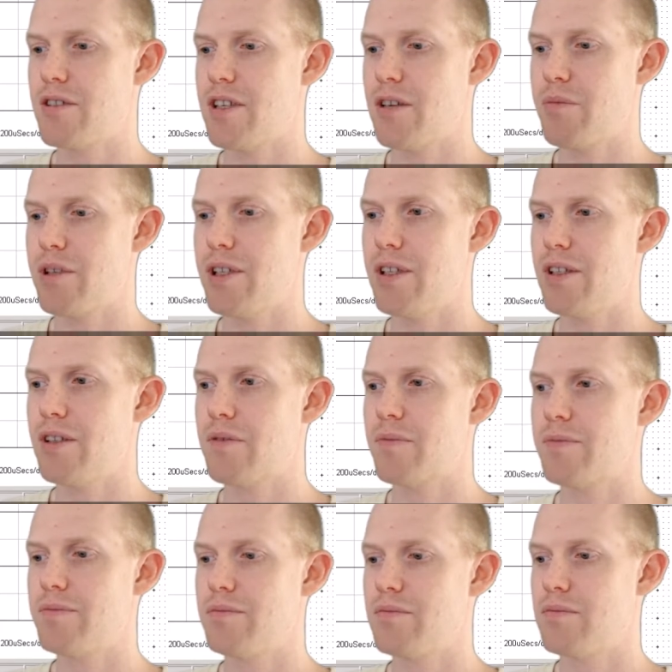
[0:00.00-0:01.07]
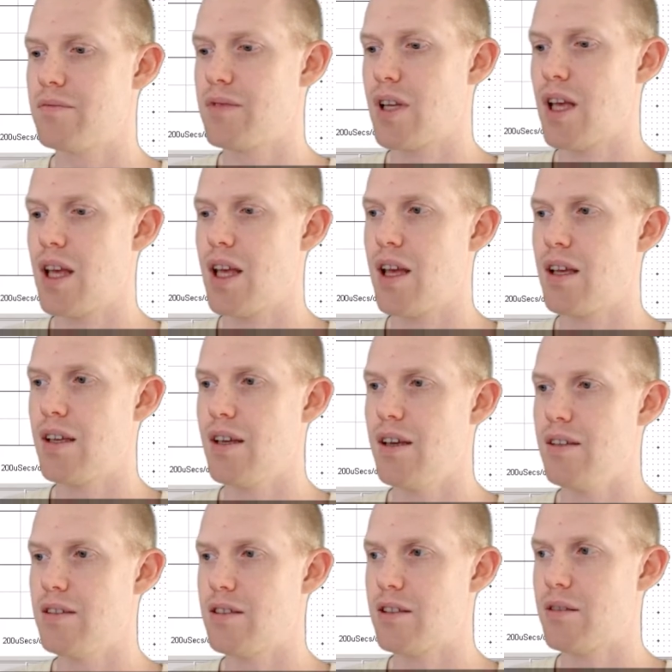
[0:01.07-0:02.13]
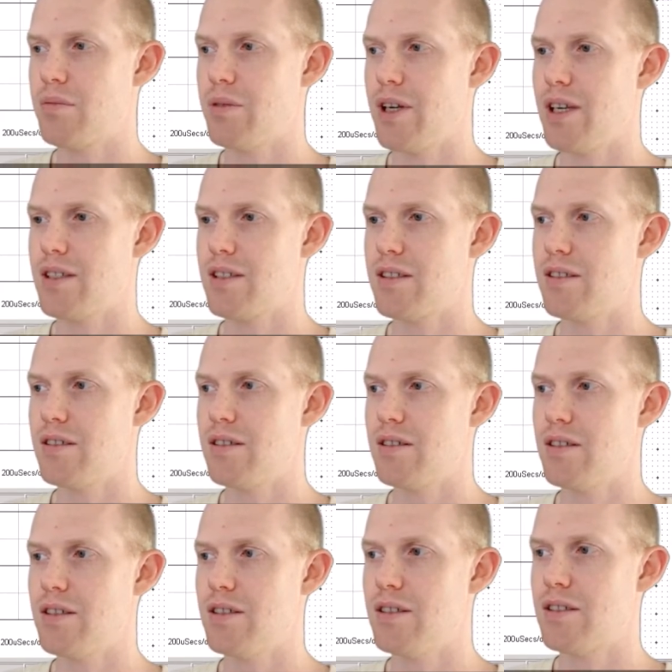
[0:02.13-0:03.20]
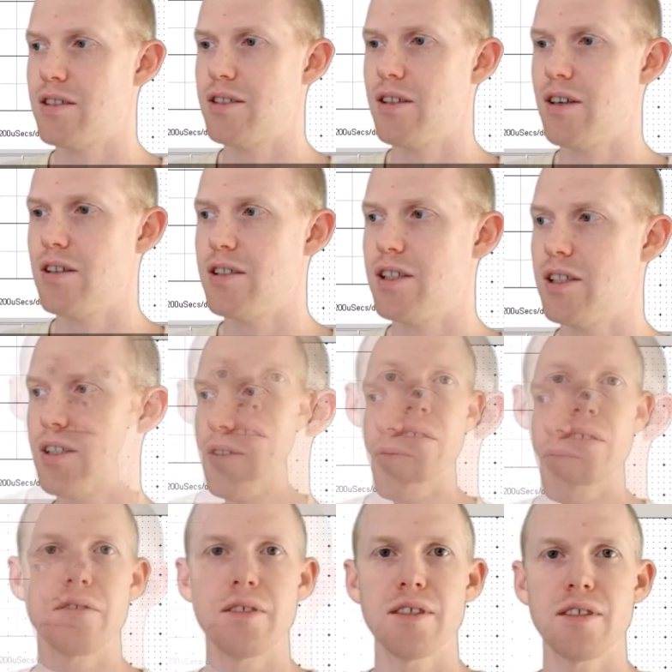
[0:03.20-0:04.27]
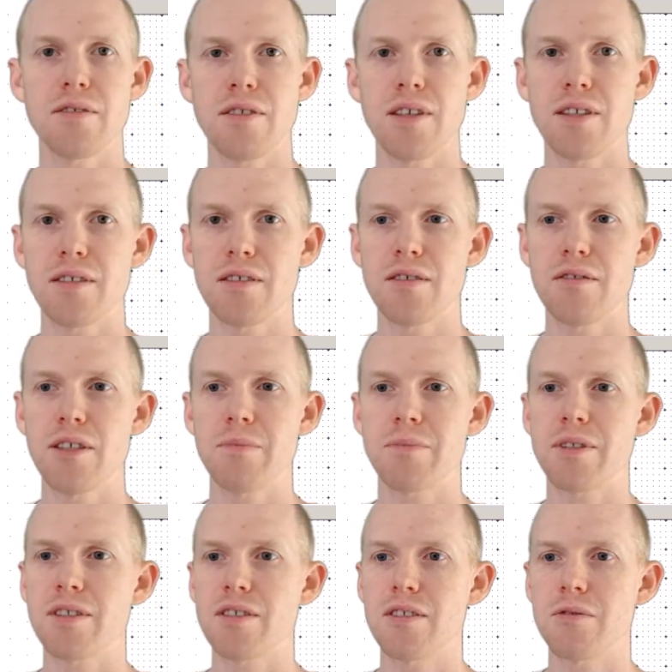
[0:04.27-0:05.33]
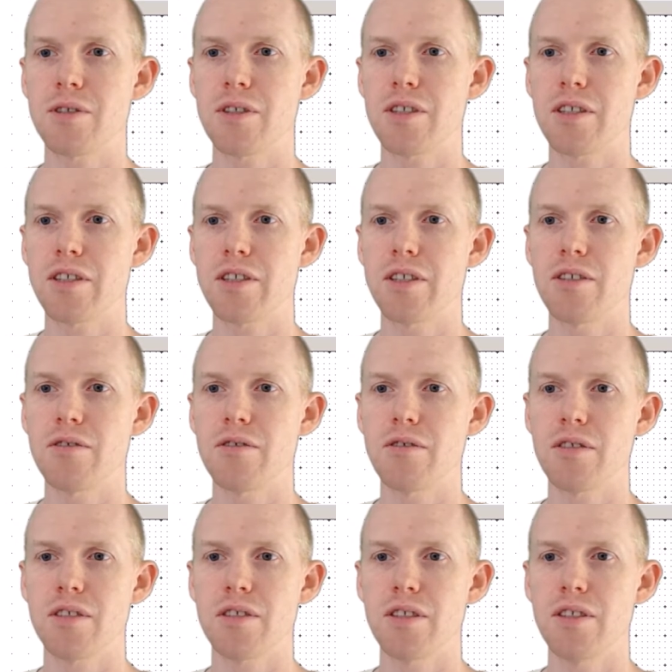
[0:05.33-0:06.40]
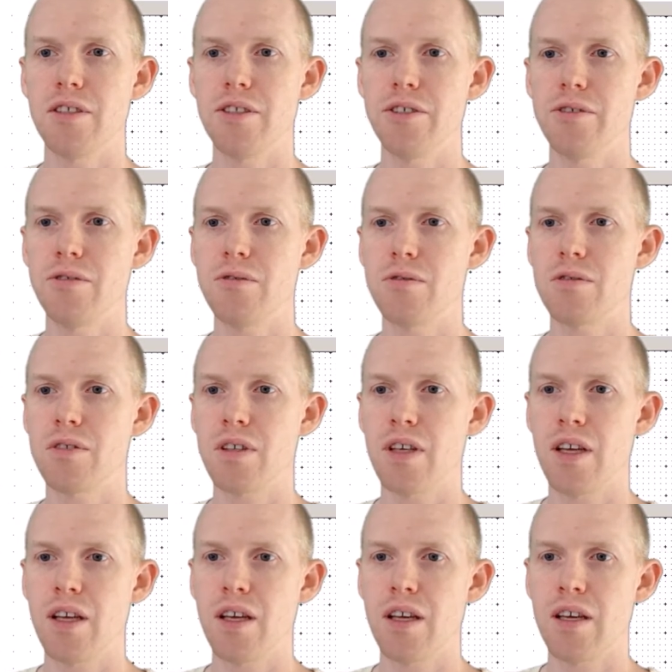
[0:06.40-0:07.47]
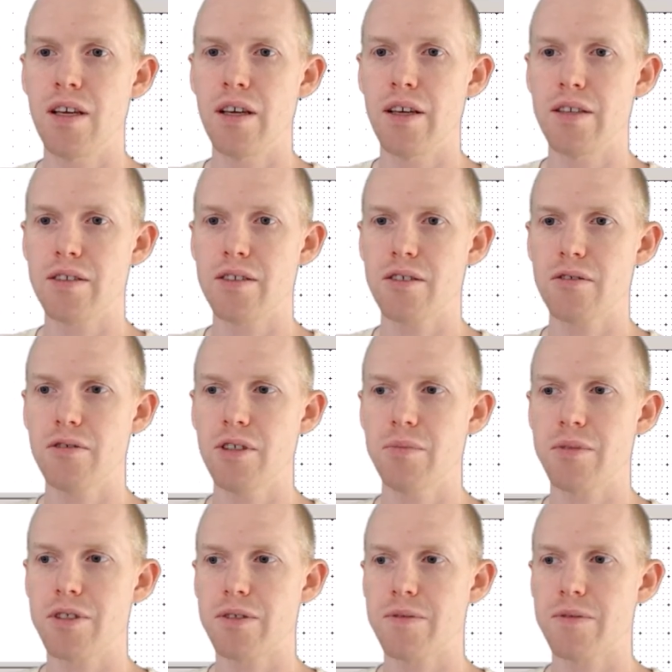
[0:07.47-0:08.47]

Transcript: up here as the capacitor is charging. So let's write the script. So we're gonna go to new and script,